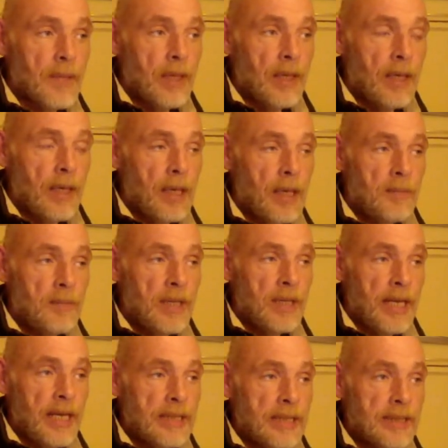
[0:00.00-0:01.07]
and the
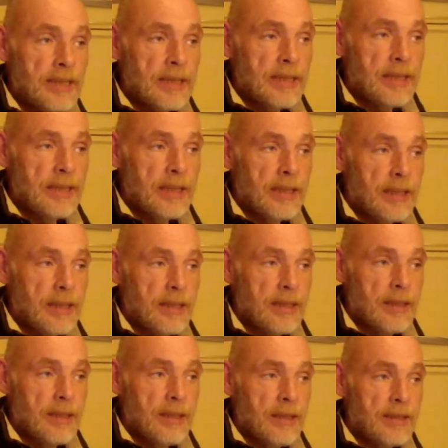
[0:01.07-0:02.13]
next
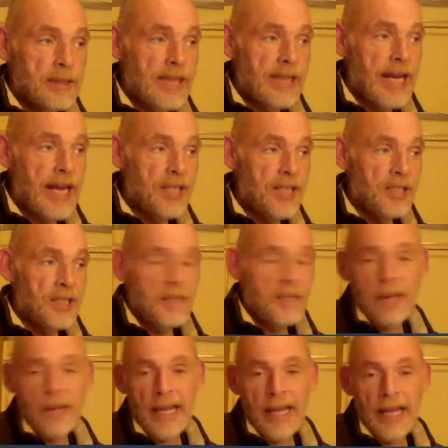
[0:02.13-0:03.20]
stage in the
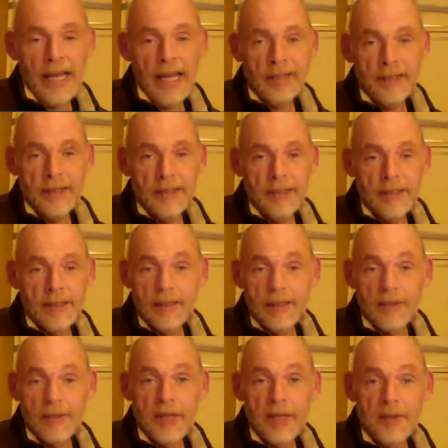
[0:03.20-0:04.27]
plan,
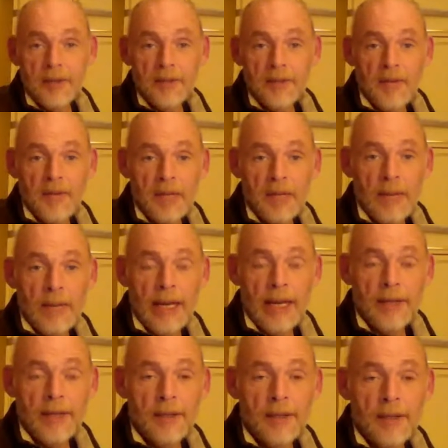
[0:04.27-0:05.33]
the greater divine
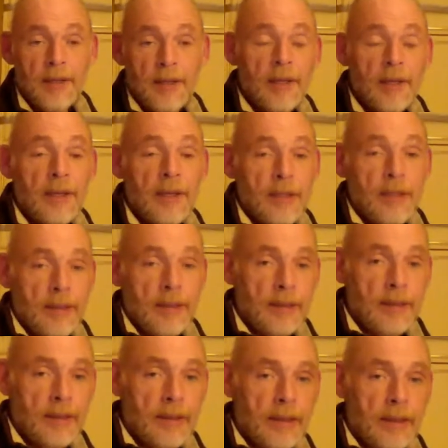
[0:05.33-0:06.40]
plan?
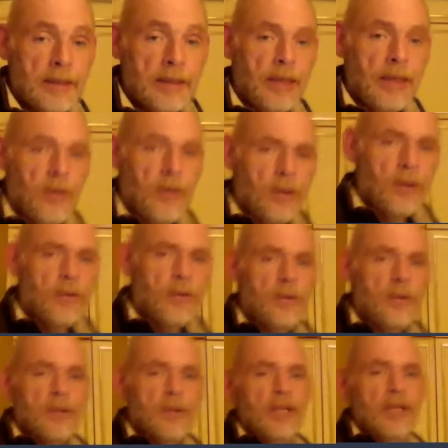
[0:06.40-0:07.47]
You know, I said all
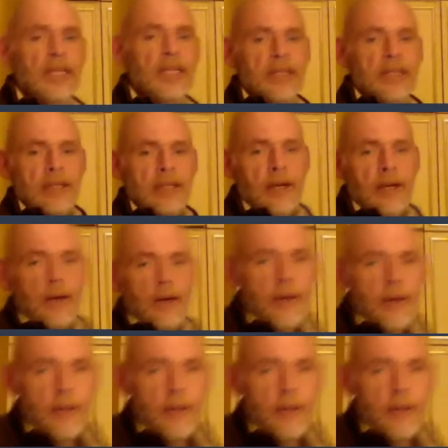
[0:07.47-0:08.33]
roads are leading there,